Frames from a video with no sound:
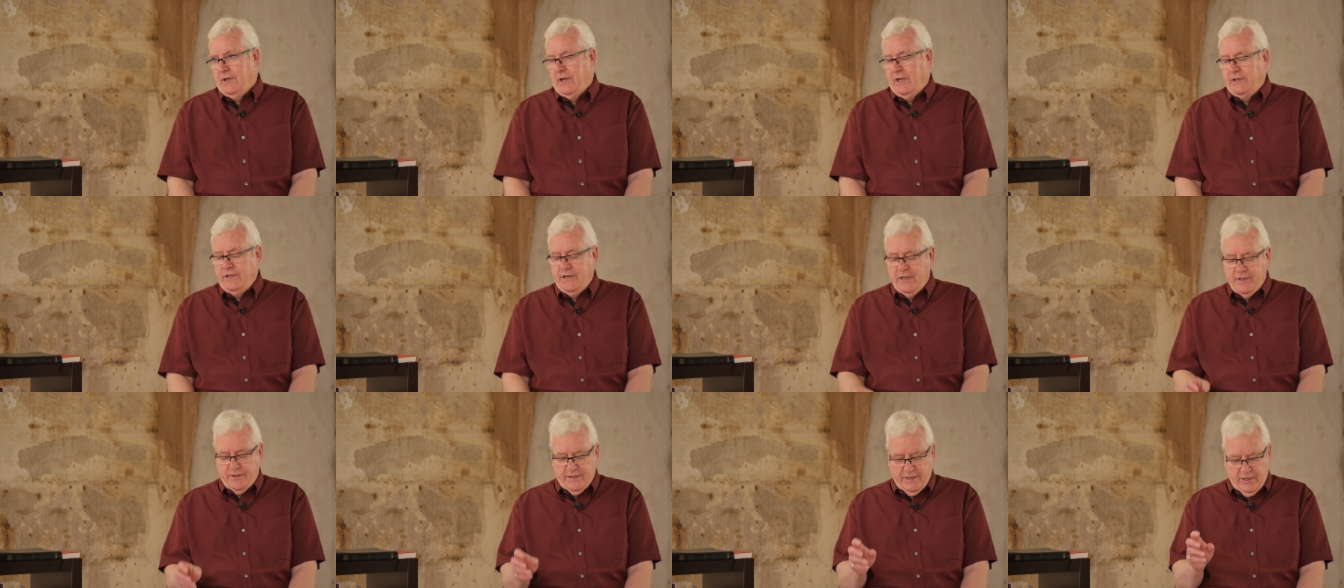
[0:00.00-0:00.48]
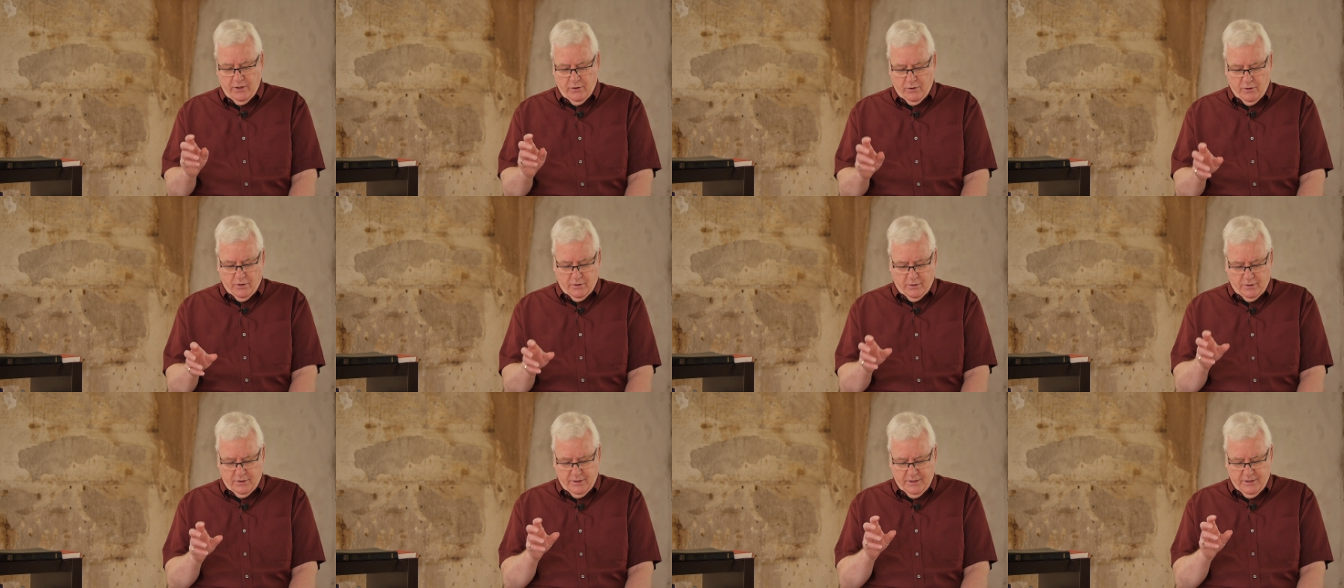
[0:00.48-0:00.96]
and yet they
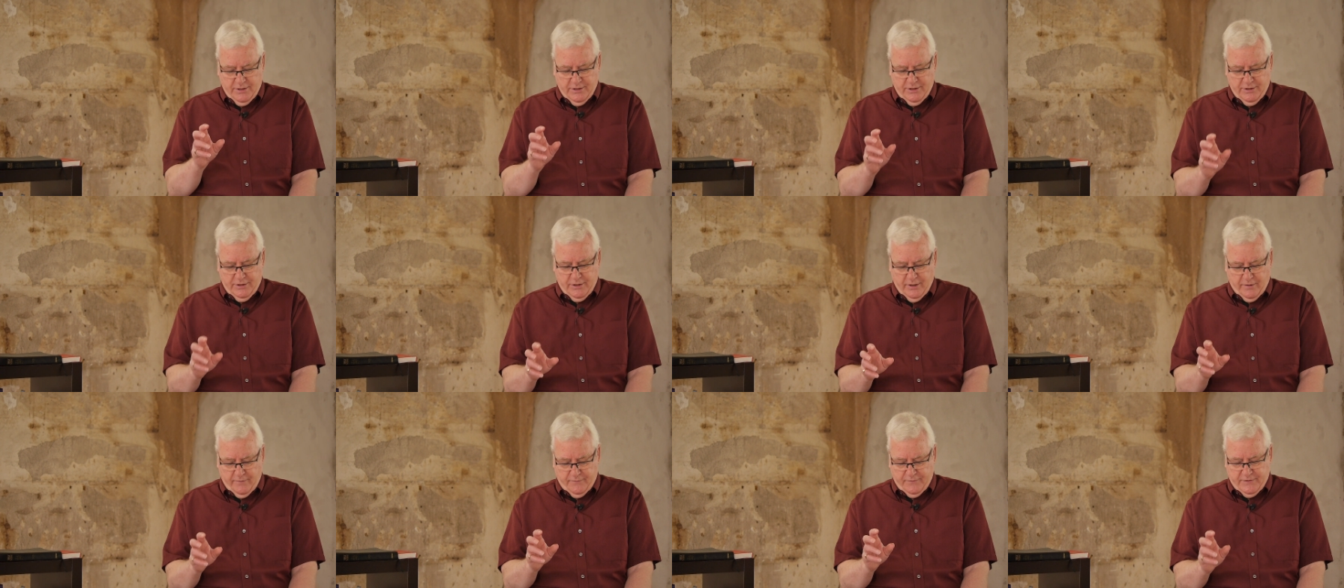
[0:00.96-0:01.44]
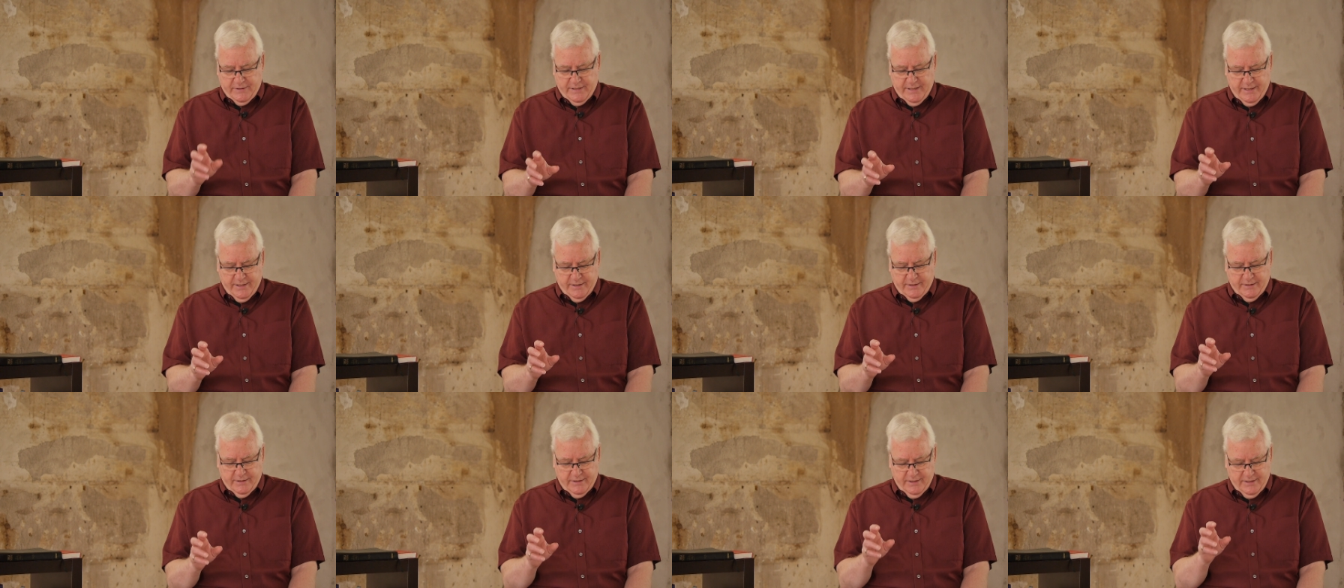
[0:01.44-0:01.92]
all
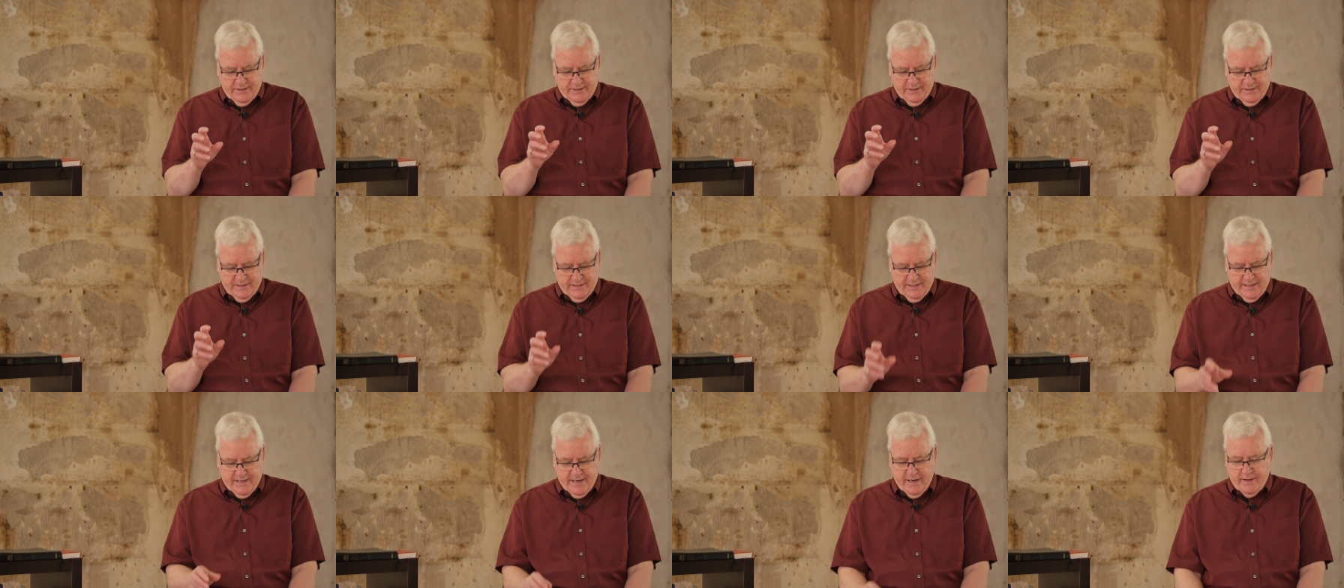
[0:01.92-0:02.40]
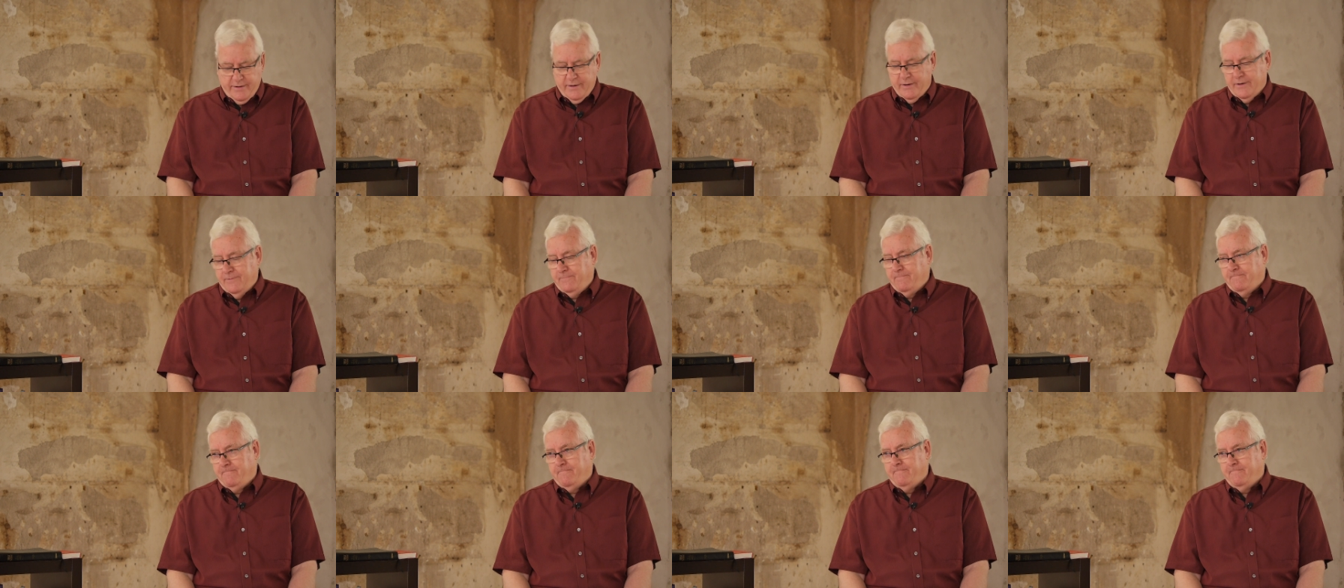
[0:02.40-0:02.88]
dovetail together.